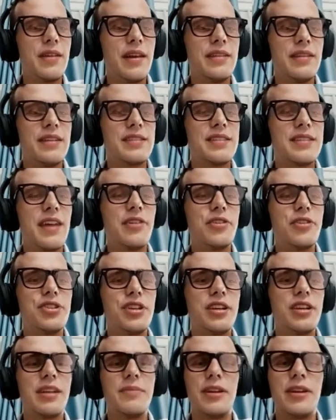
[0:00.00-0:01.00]
And this
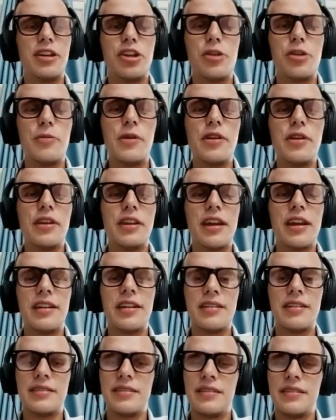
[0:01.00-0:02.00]
energy can be
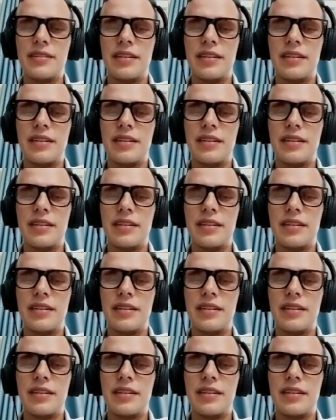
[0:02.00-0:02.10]
communicated